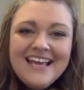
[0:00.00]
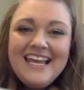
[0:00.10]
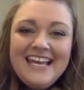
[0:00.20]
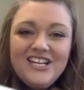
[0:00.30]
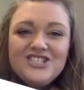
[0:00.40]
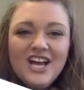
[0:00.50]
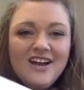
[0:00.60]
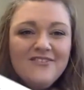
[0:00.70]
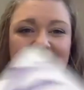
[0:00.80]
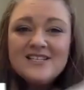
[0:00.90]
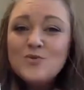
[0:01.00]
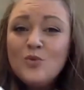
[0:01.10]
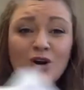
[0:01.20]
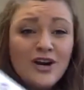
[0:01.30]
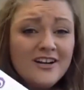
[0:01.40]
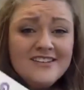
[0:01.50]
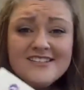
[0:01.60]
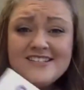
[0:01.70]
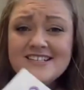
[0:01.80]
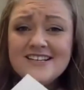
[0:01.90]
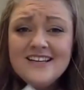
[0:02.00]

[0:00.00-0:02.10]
Each of these words